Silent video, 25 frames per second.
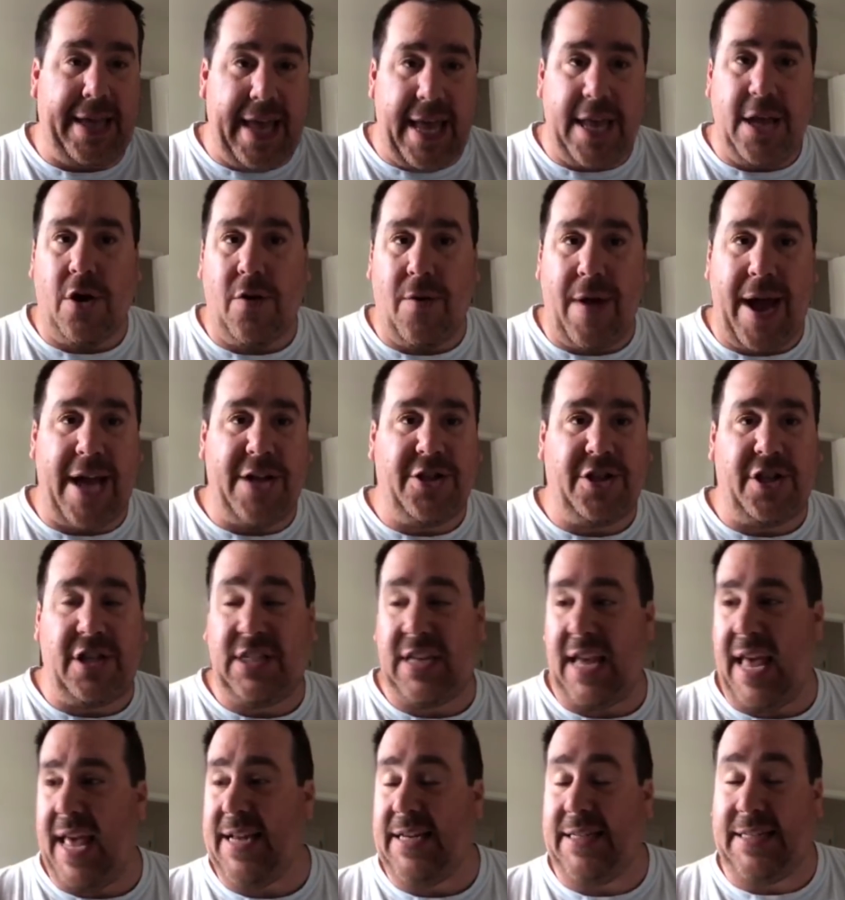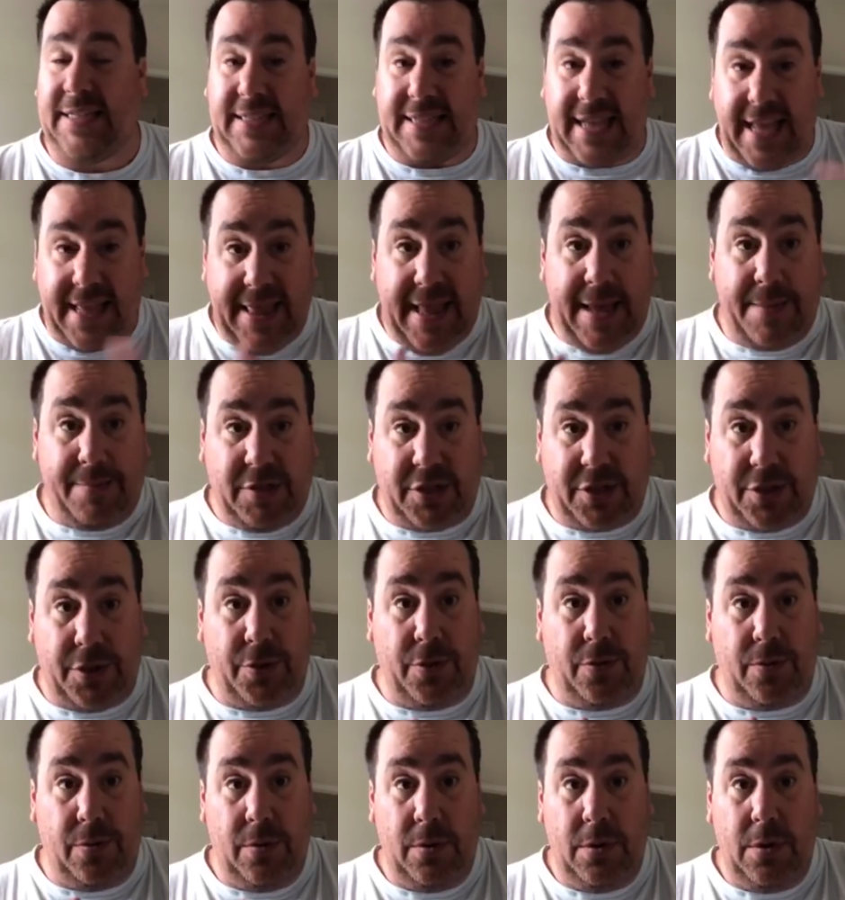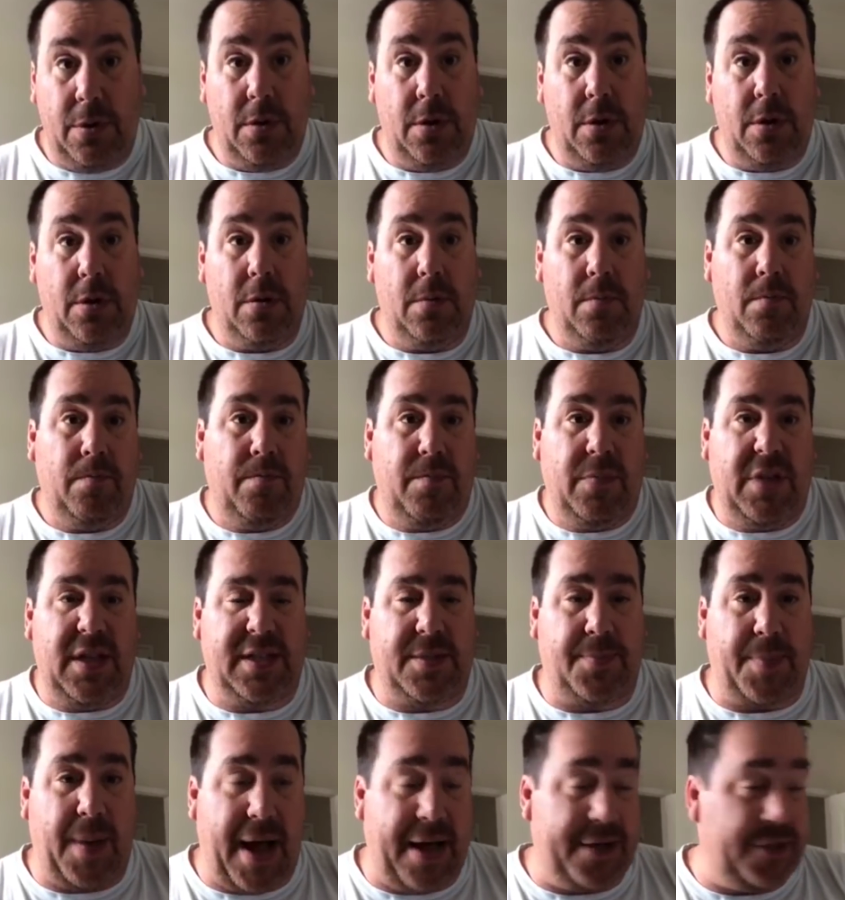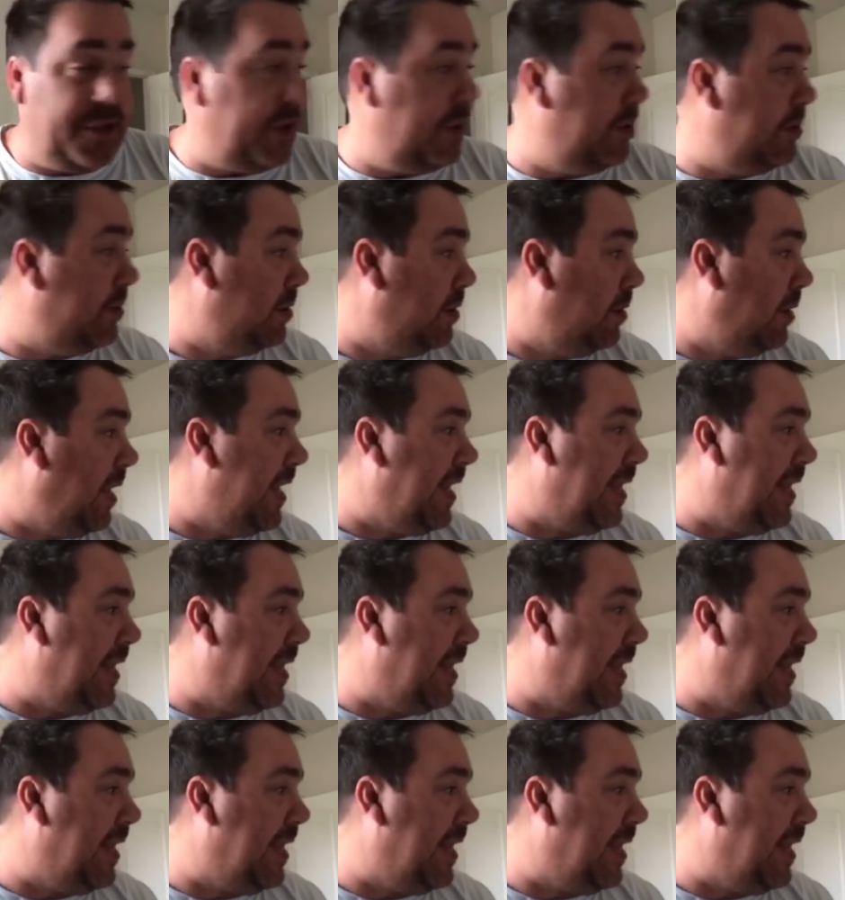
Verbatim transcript: get your address and send them to the sponsors.